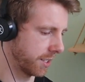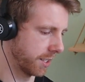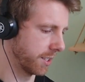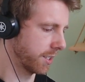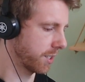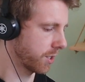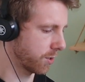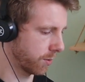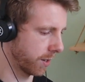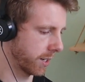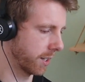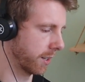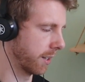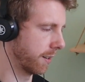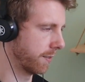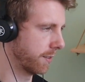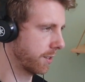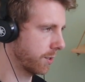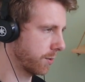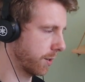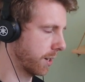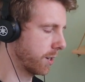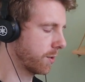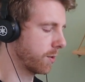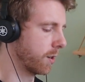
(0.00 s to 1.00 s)
since
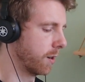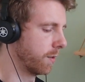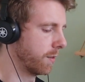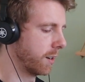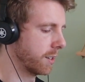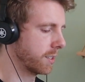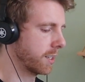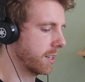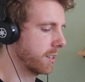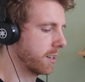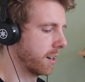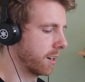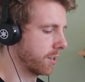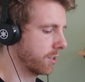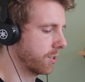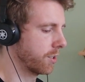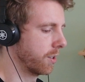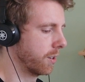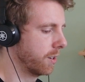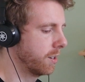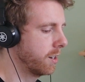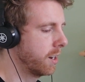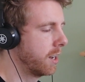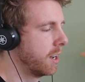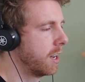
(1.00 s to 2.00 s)
2011, 2012, as I touched
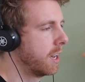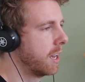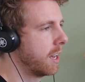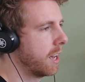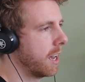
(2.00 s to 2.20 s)
on.